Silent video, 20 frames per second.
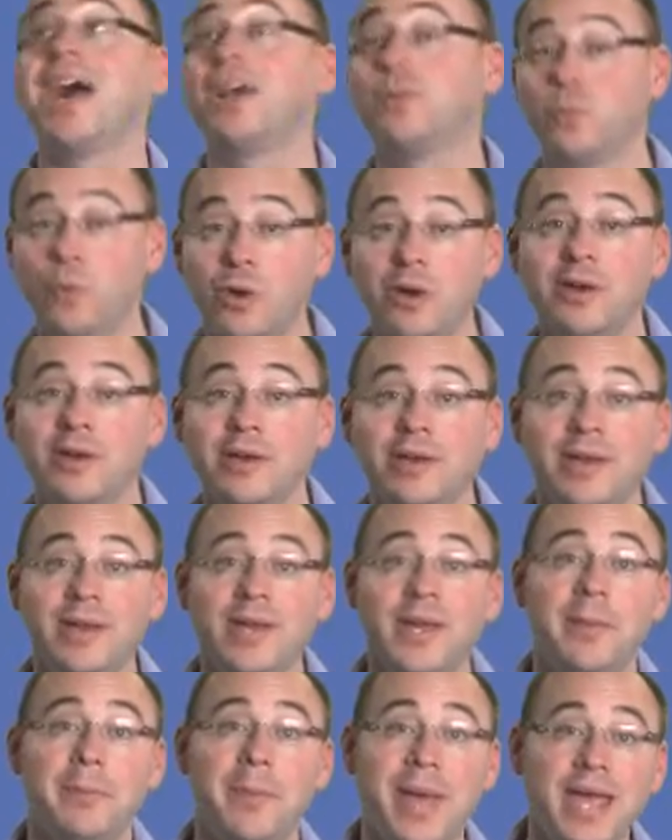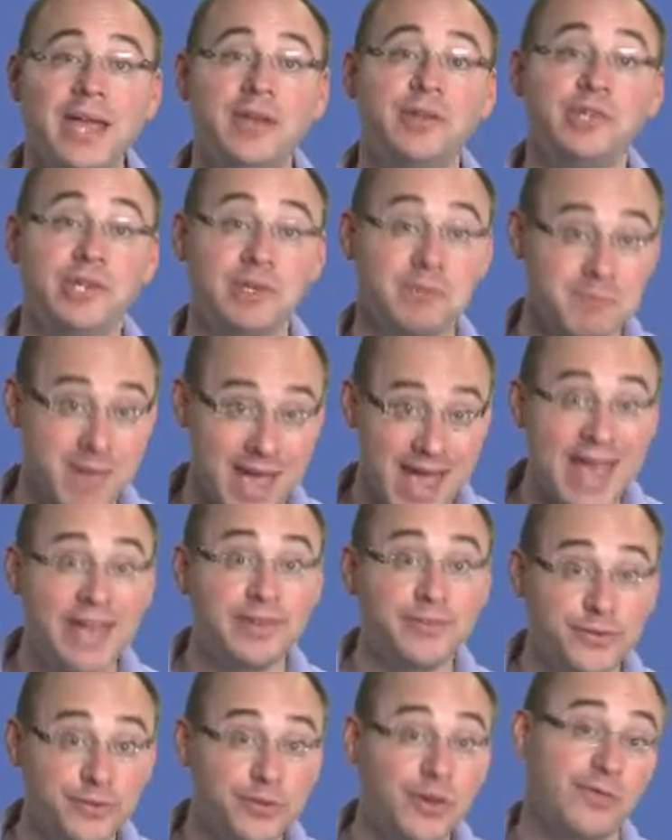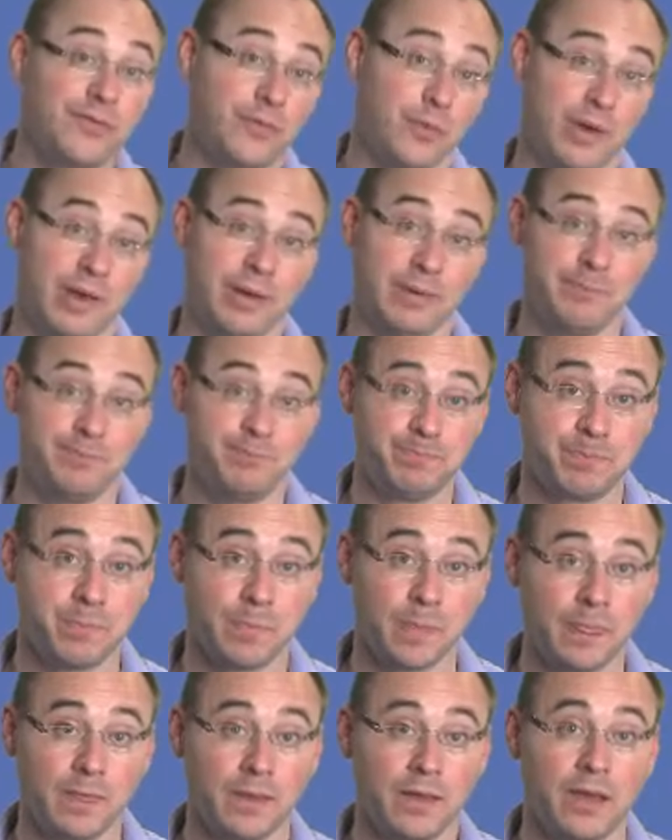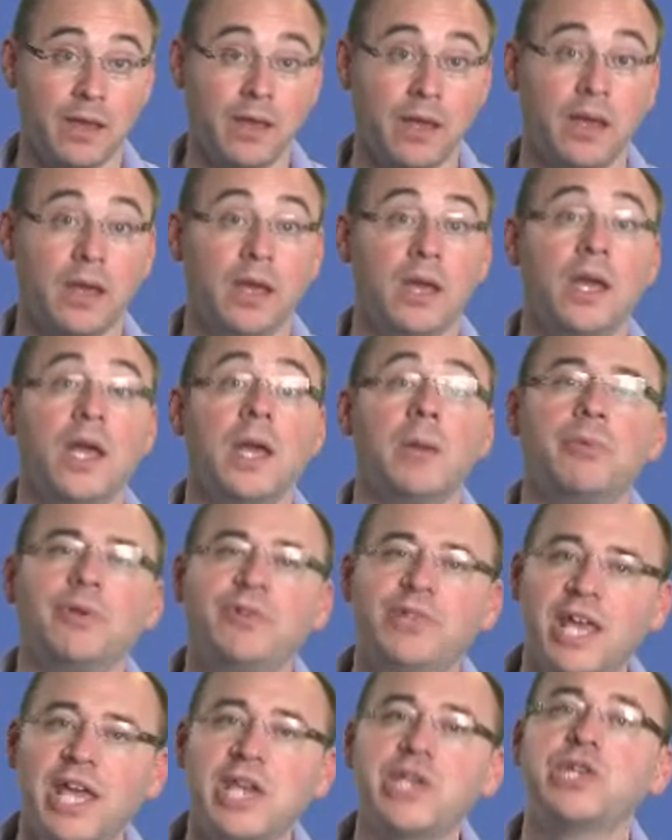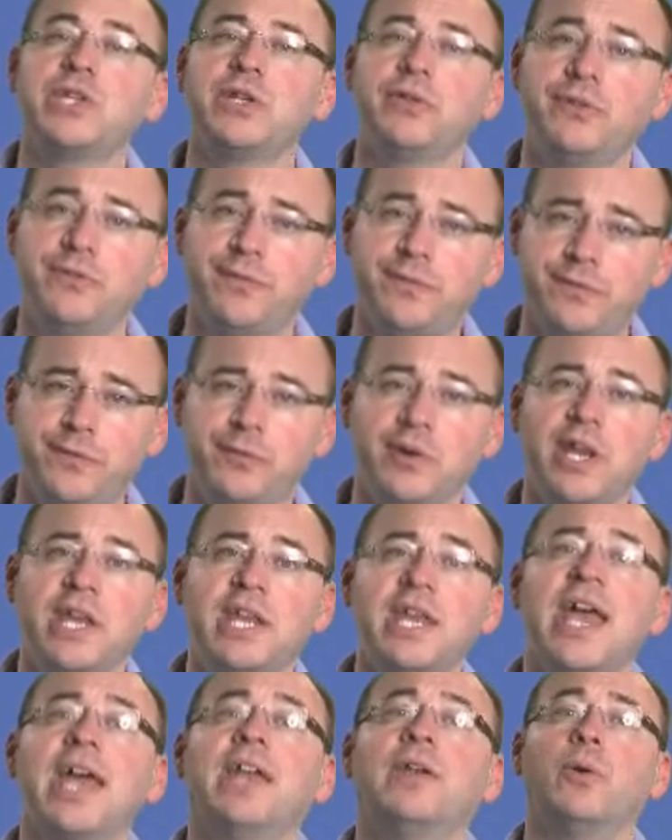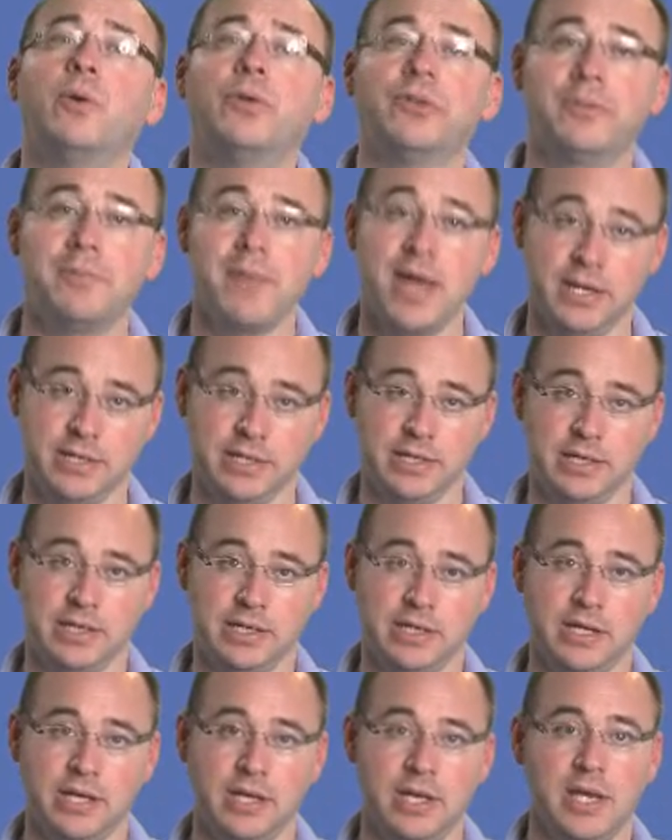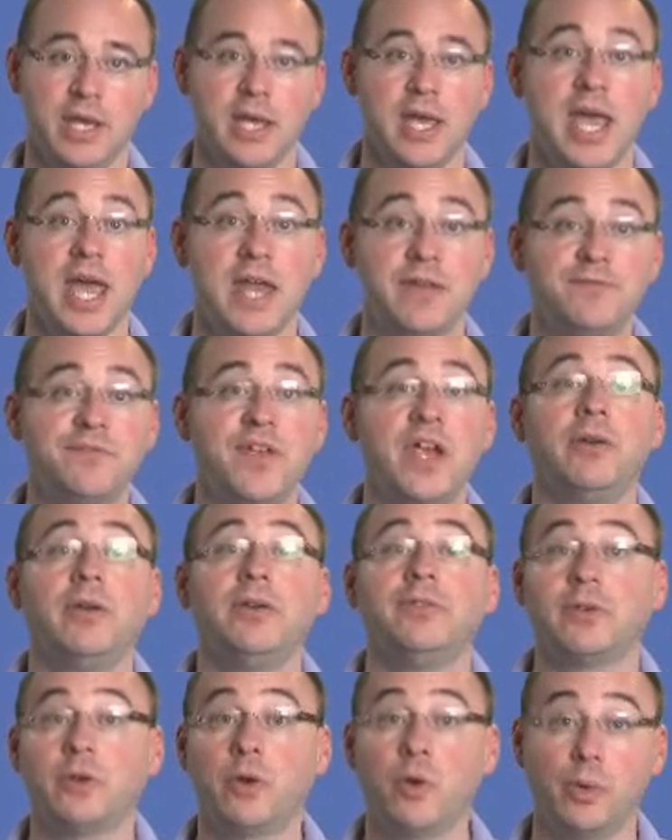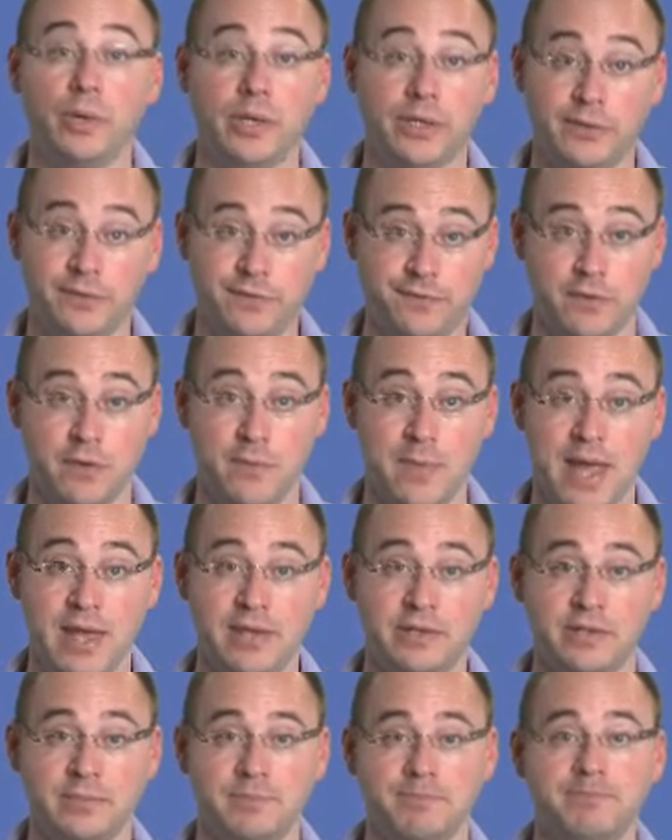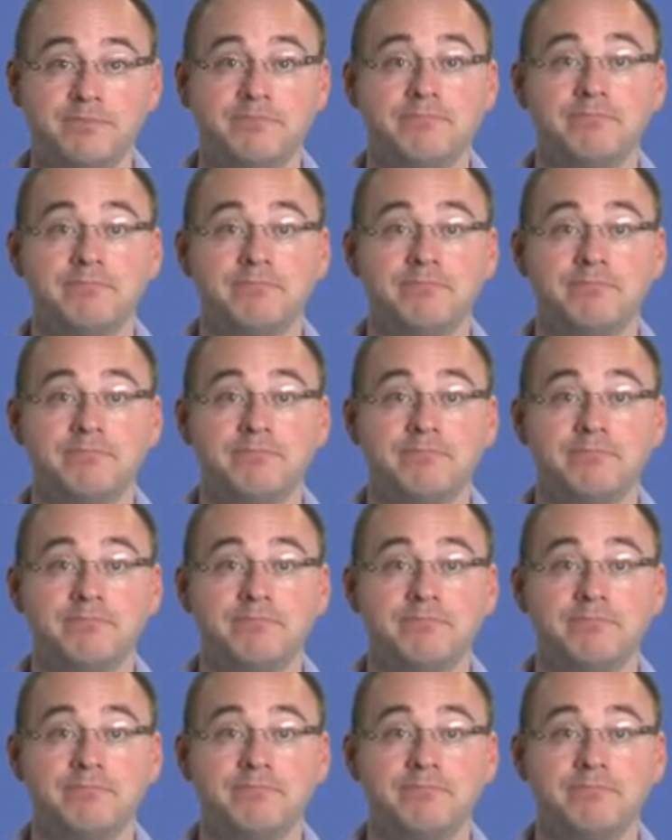artwork, packaging, and software. Protection is free and automatic, and varies according to format.